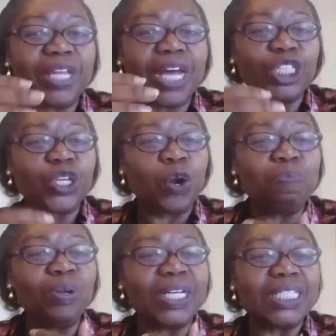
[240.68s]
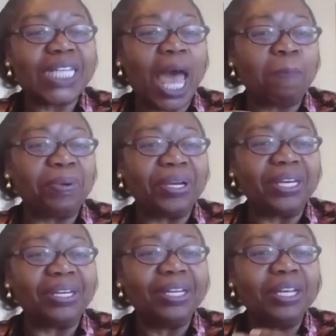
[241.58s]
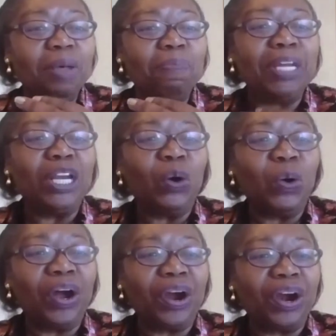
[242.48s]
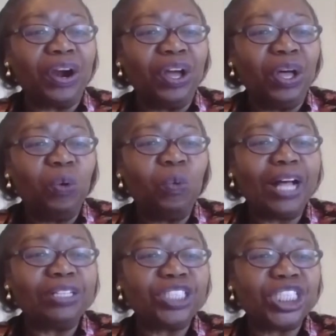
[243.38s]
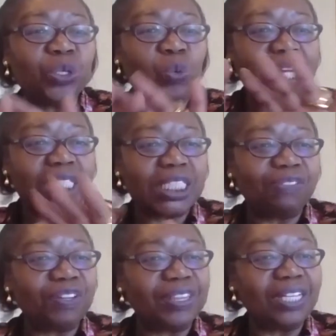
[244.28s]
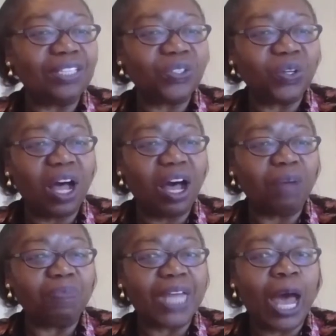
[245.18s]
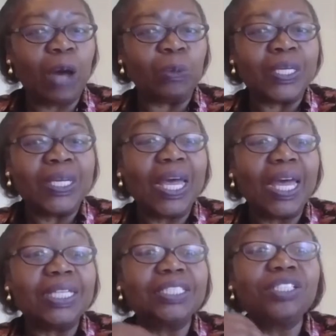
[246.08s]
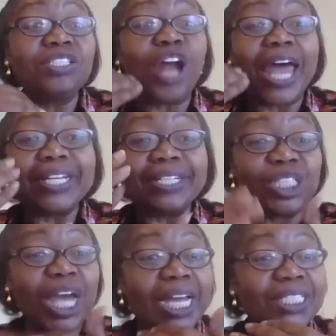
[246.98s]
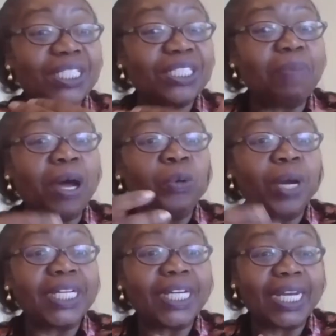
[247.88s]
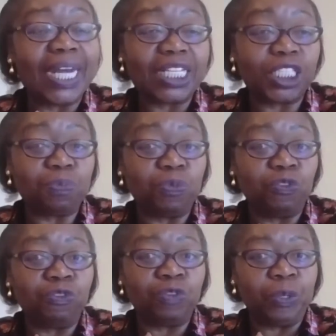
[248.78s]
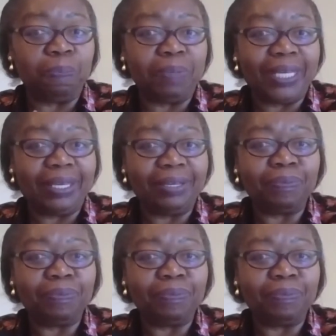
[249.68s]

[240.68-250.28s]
that turbulence happen below her whilst she waits for things to calm down and strategizes about what her next move will be.